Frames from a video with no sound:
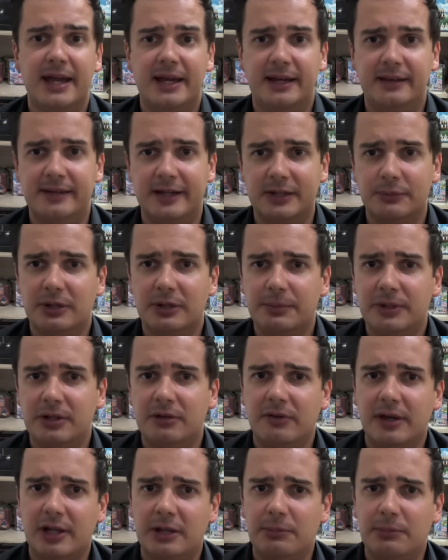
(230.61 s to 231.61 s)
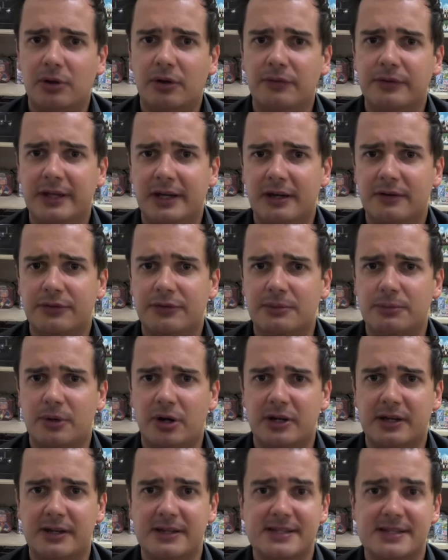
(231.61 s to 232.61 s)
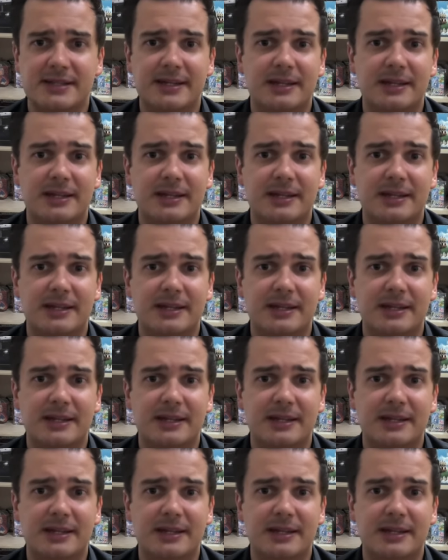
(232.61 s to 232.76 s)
that will be available on the aftermarket,